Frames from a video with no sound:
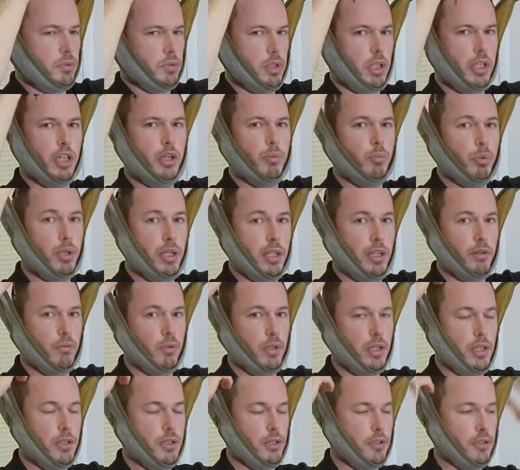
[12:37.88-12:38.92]
it completely
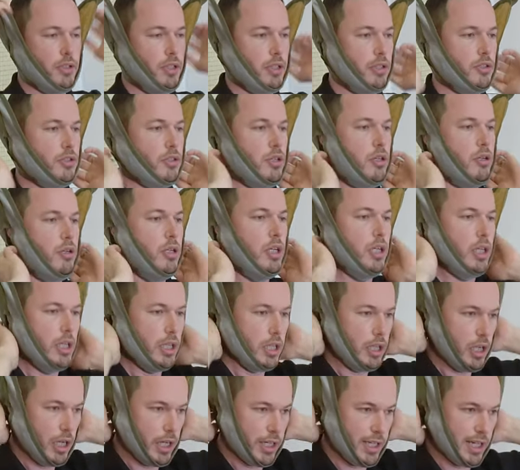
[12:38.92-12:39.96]
releases it. So
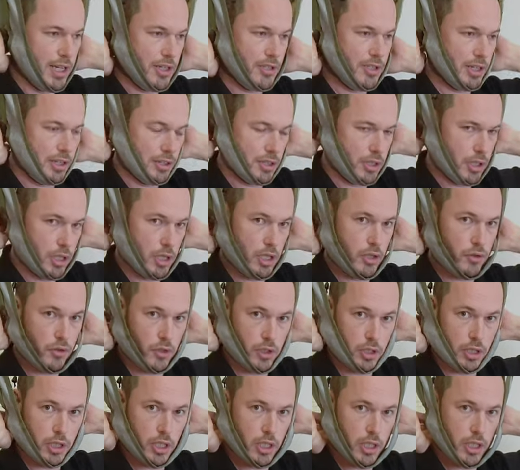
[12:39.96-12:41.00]
I guess that's kind of
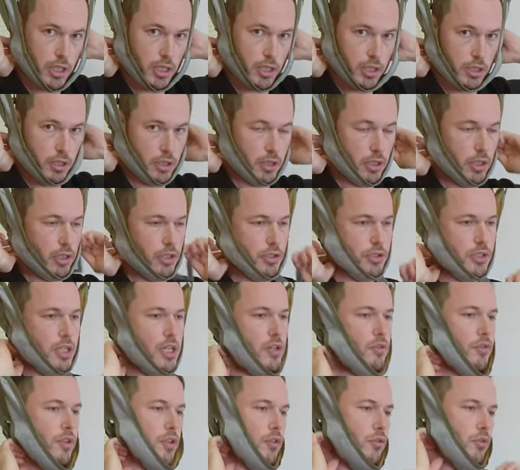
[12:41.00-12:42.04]
a, a
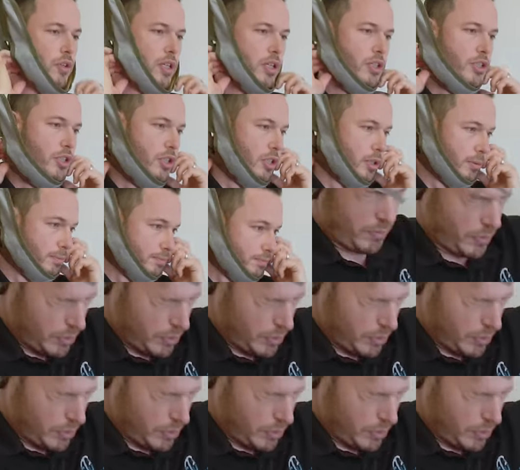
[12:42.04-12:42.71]
safety feature.